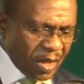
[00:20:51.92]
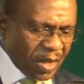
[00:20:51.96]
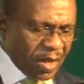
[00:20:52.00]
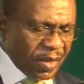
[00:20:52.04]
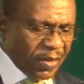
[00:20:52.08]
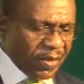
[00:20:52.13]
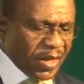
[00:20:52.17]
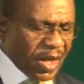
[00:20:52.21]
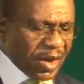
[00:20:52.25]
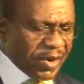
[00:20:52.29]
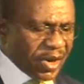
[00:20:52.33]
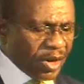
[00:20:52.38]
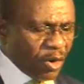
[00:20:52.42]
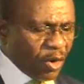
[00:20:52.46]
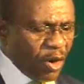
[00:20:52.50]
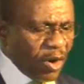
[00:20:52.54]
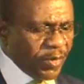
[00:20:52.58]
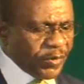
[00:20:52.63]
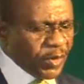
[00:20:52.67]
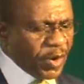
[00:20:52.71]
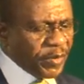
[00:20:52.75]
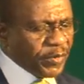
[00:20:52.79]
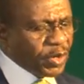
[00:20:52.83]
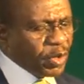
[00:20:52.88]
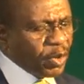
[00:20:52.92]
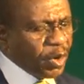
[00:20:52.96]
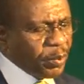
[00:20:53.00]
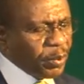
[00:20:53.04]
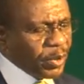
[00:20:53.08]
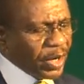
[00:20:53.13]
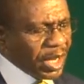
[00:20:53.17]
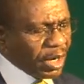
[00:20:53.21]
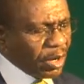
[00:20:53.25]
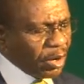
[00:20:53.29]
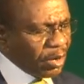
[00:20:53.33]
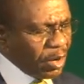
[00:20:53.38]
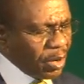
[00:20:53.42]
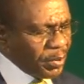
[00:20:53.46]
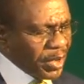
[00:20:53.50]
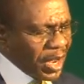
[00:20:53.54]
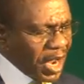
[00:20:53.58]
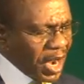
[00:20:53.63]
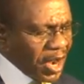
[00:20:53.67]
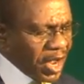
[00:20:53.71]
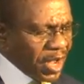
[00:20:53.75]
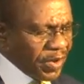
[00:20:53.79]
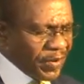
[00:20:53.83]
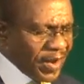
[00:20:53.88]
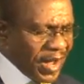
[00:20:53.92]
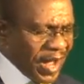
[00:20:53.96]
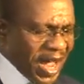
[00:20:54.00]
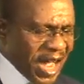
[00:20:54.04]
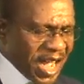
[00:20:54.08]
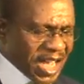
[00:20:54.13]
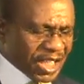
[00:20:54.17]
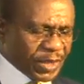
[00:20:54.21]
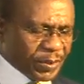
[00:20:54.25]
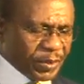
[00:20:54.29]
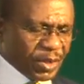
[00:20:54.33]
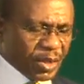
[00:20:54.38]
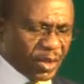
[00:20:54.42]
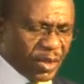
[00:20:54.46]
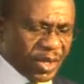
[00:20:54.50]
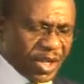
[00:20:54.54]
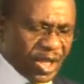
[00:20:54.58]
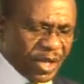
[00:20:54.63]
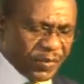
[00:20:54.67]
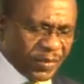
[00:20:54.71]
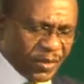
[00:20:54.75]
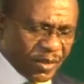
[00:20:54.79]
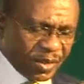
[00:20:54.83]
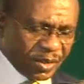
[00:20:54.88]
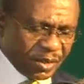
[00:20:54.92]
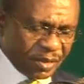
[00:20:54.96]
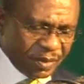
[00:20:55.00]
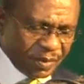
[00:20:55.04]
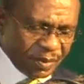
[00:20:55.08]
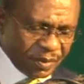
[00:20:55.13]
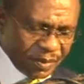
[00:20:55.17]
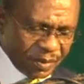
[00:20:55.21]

The recovery of the global economy, however, has been uneven,